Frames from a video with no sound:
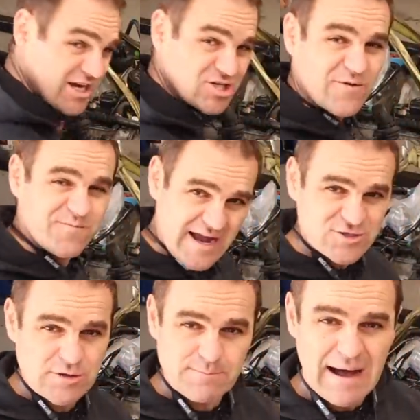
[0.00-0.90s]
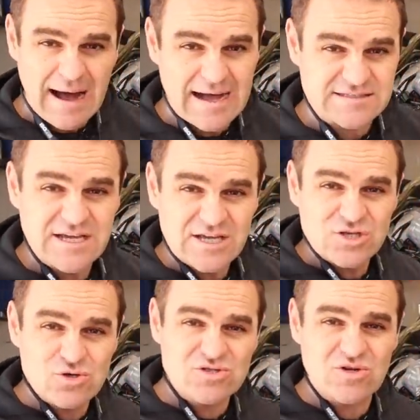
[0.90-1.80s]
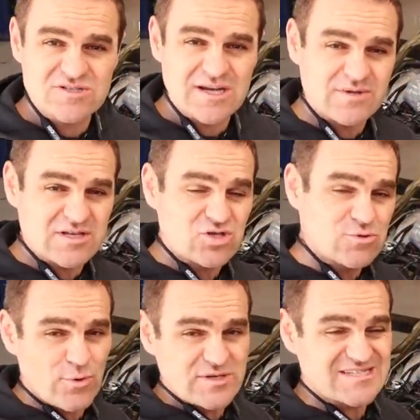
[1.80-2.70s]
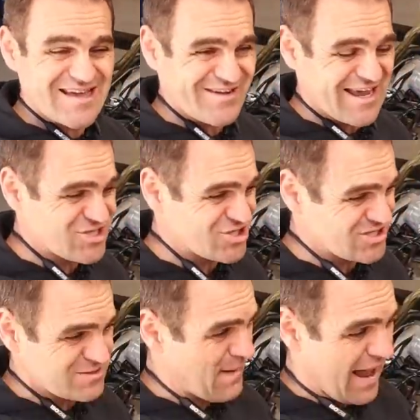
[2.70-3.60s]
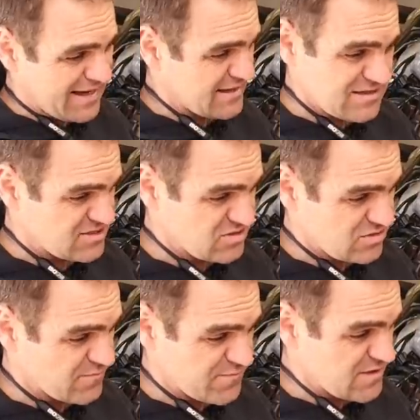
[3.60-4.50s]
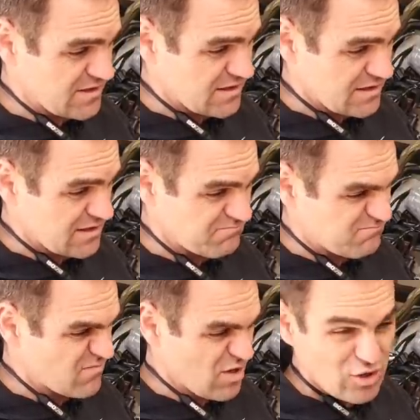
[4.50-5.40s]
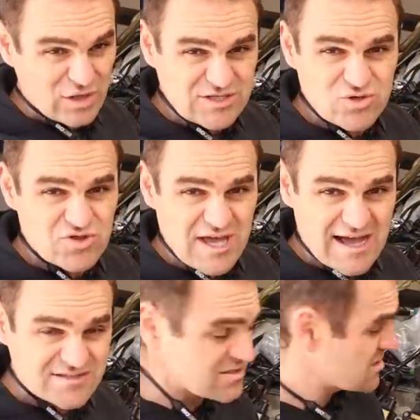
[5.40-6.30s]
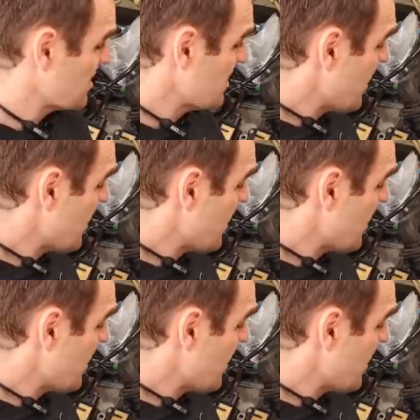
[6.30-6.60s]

actually a factory part used on some of the 2.7 engines back in sort of the early 2000s.